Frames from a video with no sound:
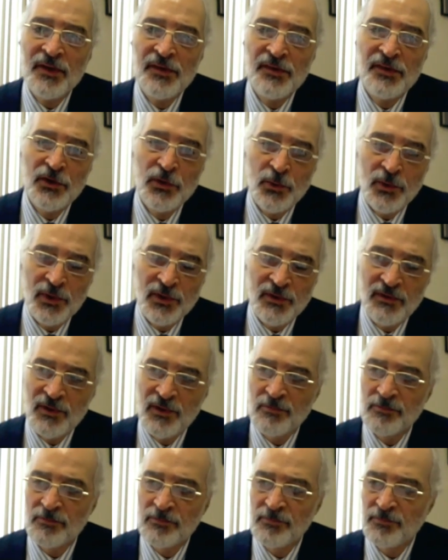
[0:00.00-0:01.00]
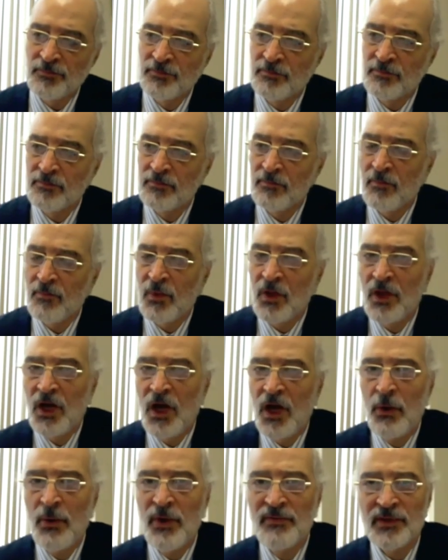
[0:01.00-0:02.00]
and therefore were
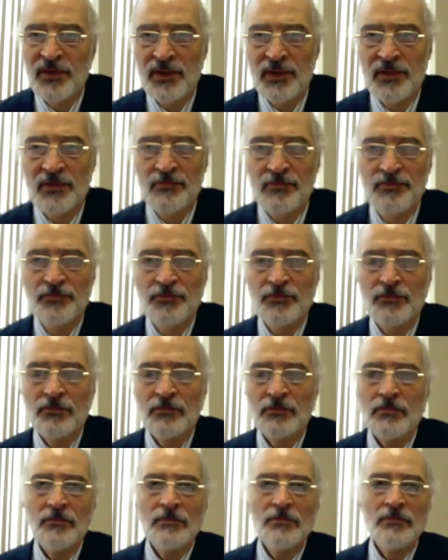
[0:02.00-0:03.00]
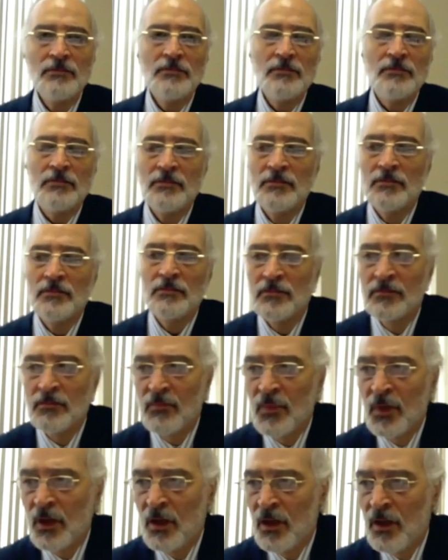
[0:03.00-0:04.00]
entrusted with the maintenance of
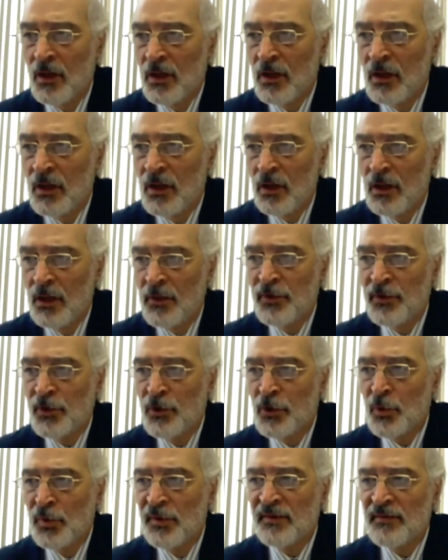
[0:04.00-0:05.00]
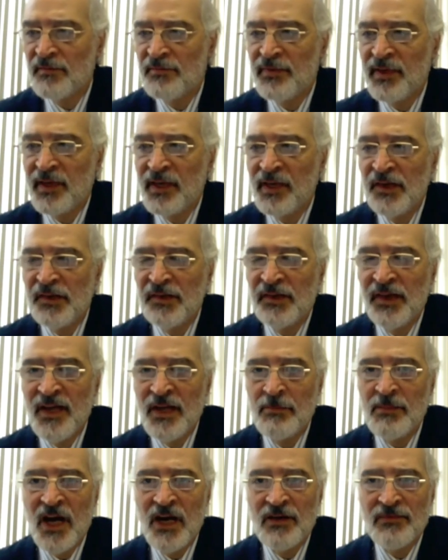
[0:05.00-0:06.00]
international peace and security.
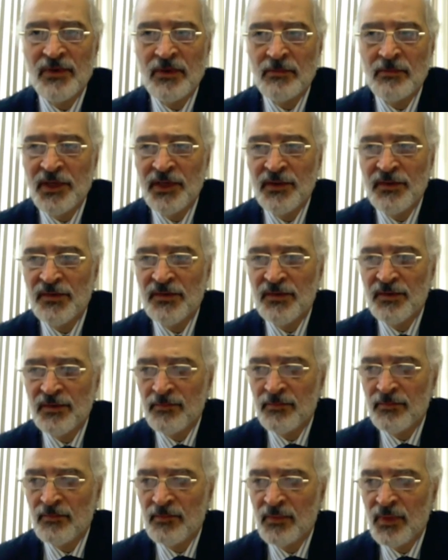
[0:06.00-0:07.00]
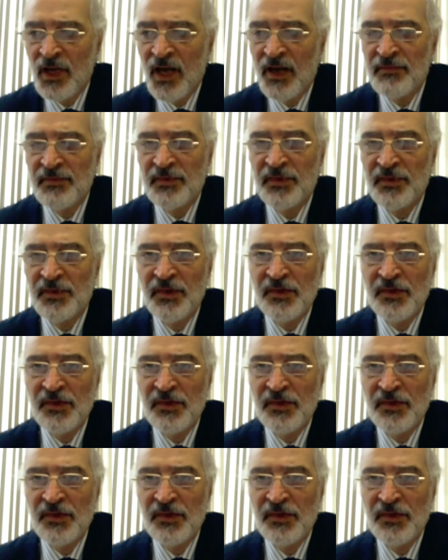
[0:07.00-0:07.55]
However,